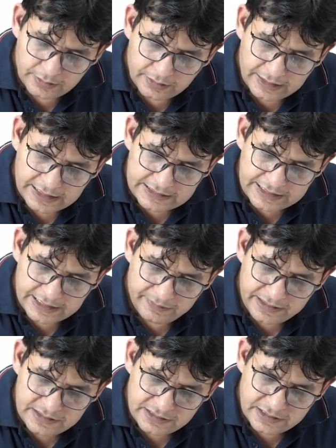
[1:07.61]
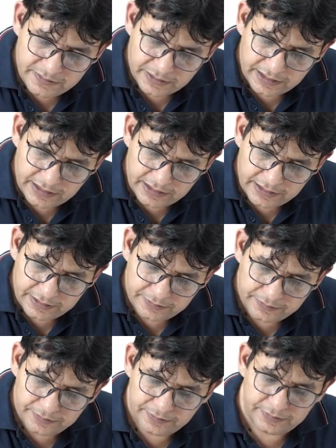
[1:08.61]
Cascade means this particular
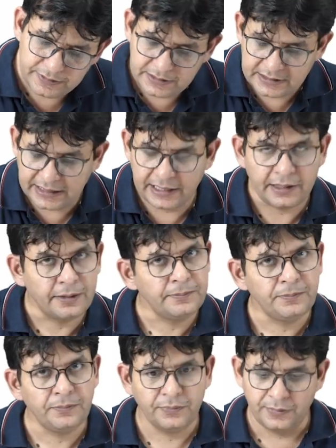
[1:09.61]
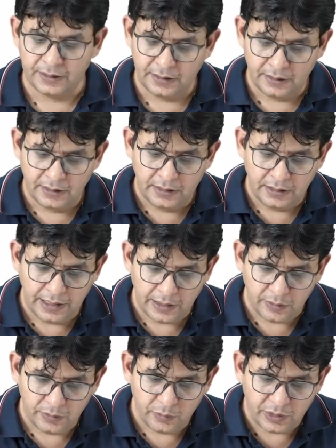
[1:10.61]
cycle.
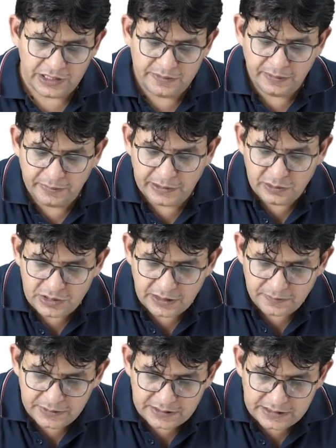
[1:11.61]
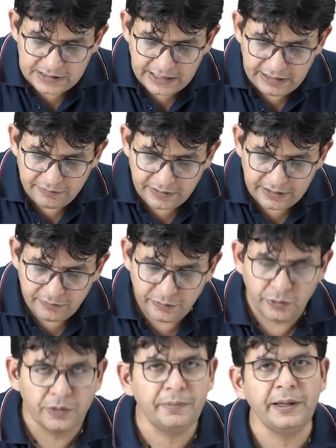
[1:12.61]
Now, what is being produced up?
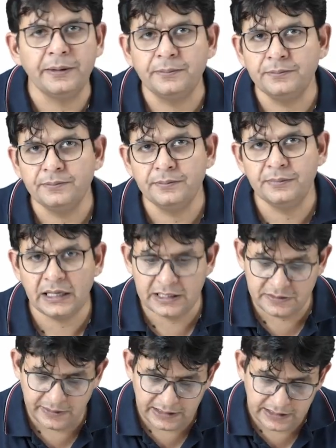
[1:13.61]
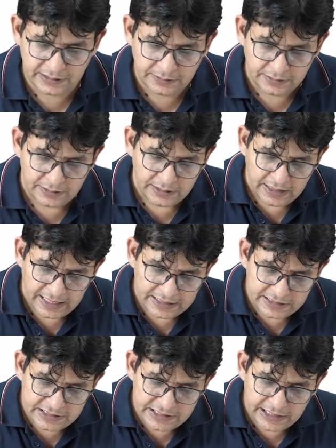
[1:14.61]
C14B. That is being there.
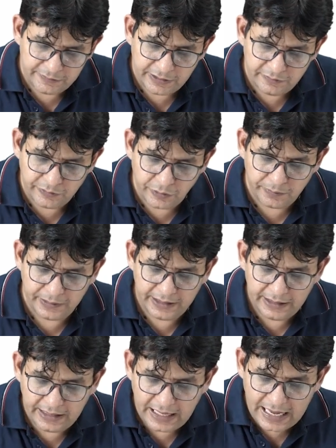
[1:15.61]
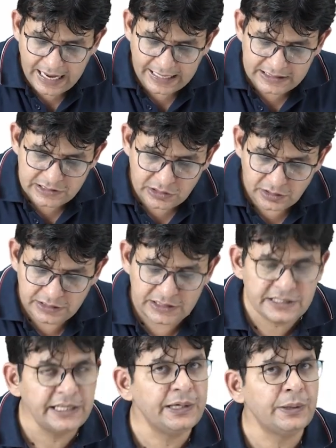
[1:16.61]
And this C14B acts on the
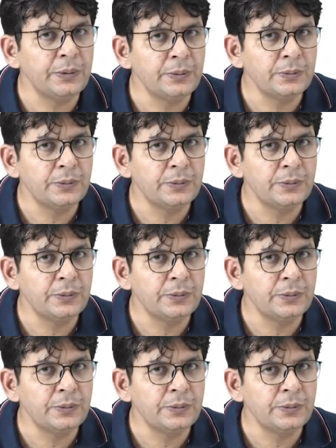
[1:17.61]
C2,